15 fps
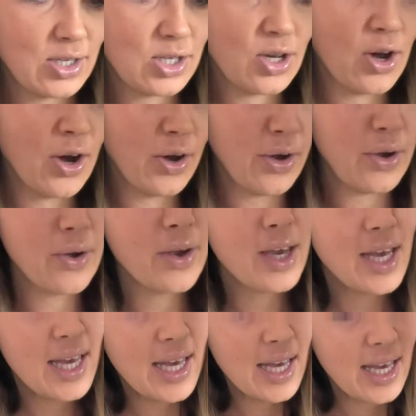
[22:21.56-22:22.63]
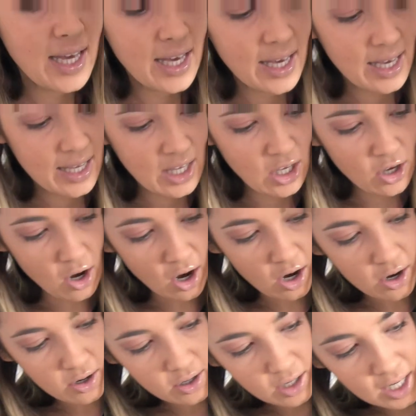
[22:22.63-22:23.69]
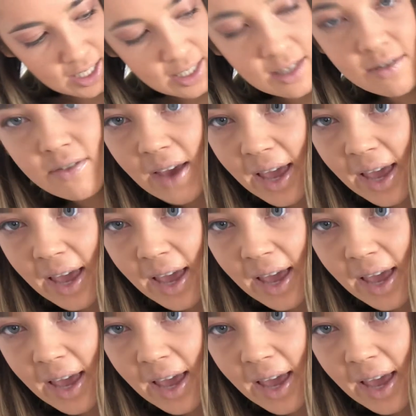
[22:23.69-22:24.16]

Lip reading: so yeah, lots of